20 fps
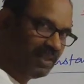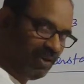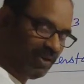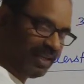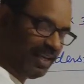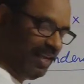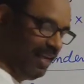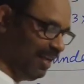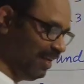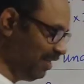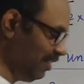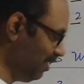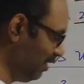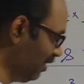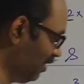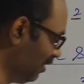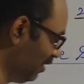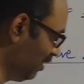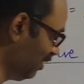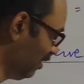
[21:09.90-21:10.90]
Okay.
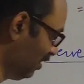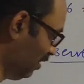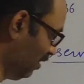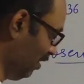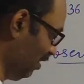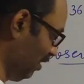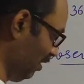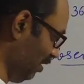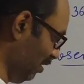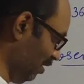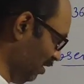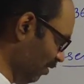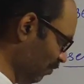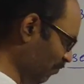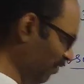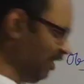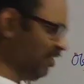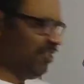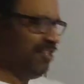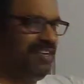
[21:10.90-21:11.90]

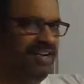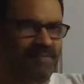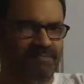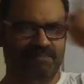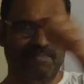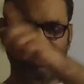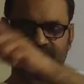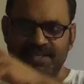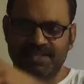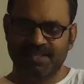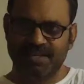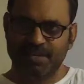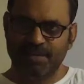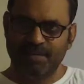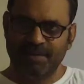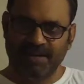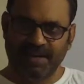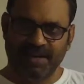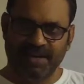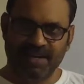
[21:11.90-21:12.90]
Which number is
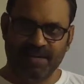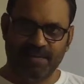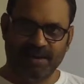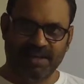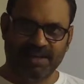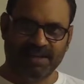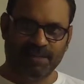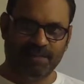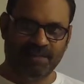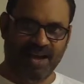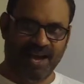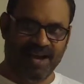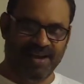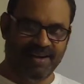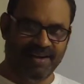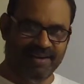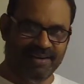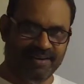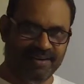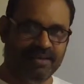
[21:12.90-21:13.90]
repeatedly
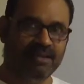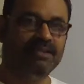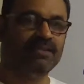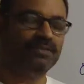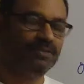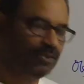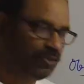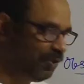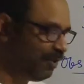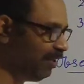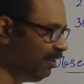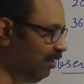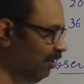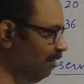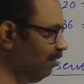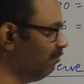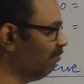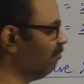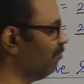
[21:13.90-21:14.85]
multiplied? 3.